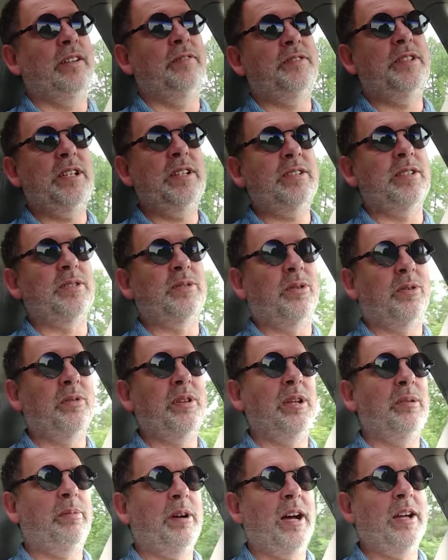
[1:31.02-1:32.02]
Jesus or
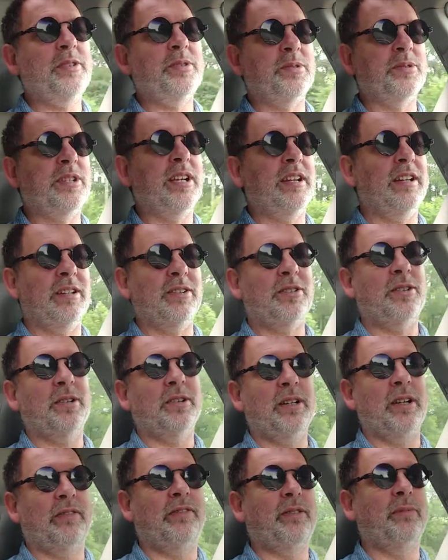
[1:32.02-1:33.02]
the apostle said it, it's good
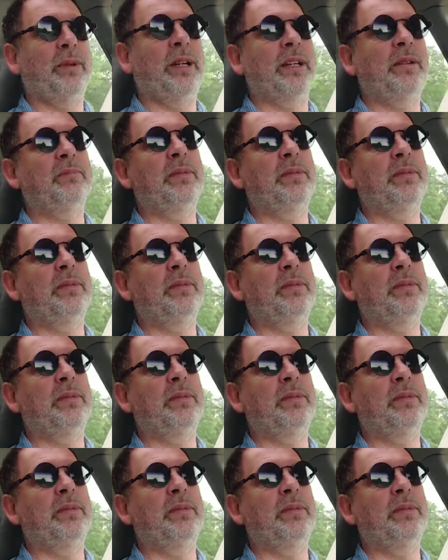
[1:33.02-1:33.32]
enough for me.